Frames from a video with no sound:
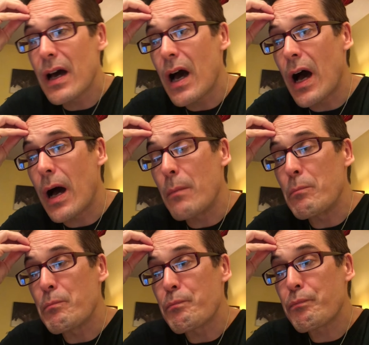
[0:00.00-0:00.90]

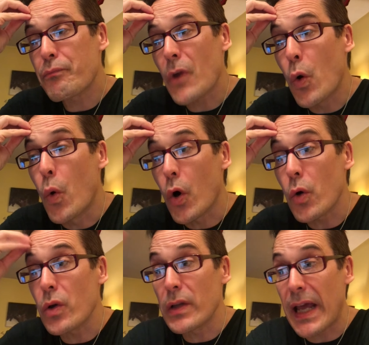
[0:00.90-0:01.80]

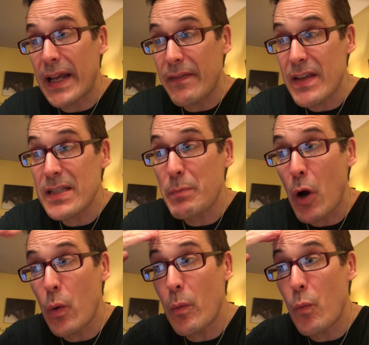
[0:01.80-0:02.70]
Or like in this
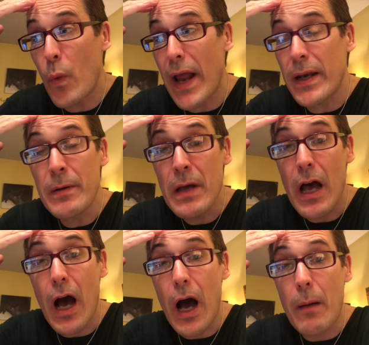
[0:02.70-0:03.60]
poem, when
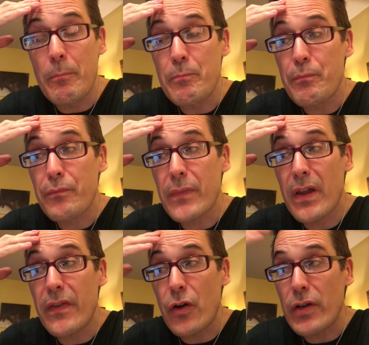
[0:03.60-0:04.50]

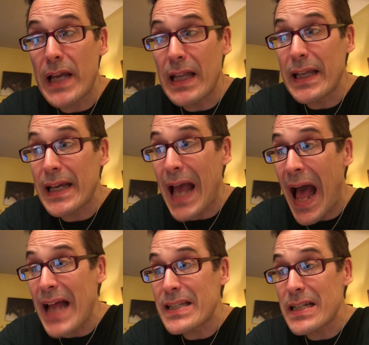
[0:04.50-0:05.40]
they're yelling
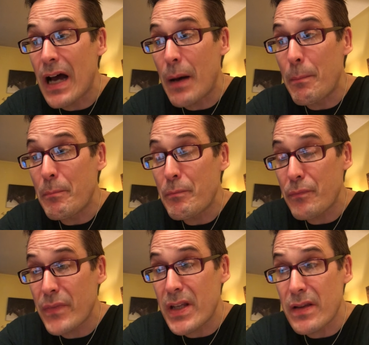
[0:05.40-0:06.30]
at
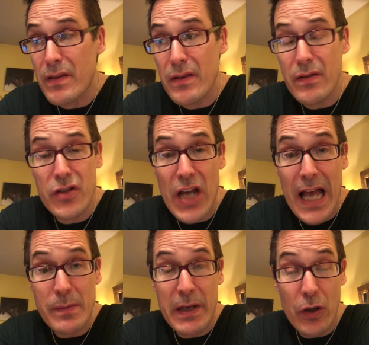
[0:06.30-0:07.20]

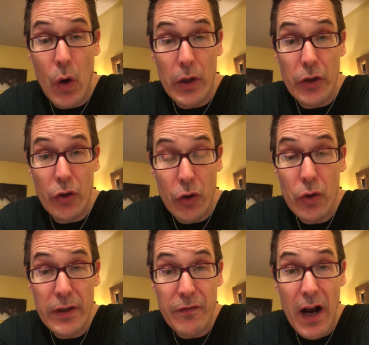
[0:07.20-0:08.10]
Jasmine and calling her
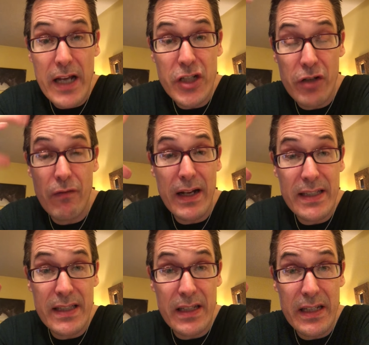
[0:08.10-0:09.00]
Curly Fries, she
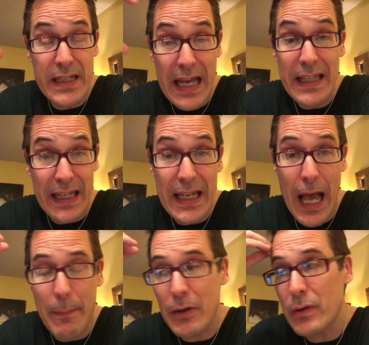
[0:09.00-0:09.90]
writes the yelling in
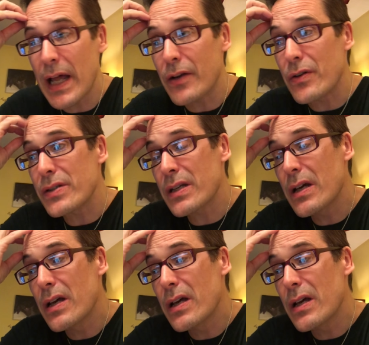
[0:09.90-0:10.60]
capital letters.